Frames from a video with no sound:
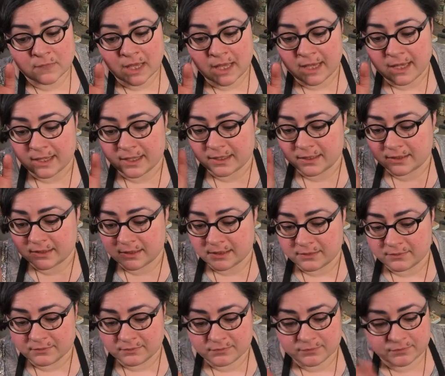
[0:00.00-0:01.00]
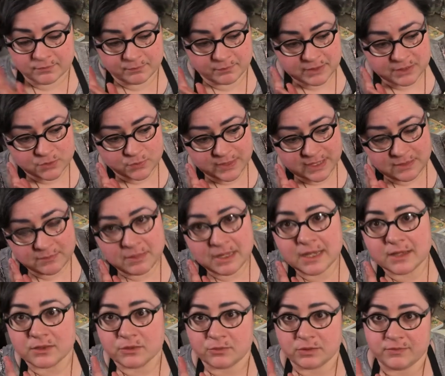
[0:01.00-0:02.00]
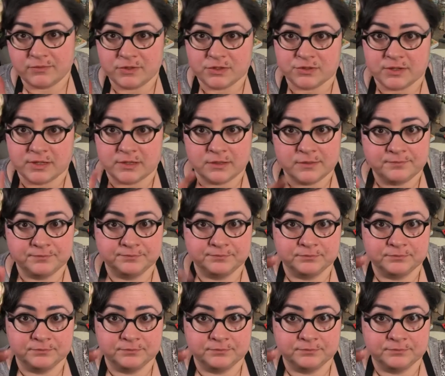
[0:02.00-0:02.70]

And in between me and the refrigerator,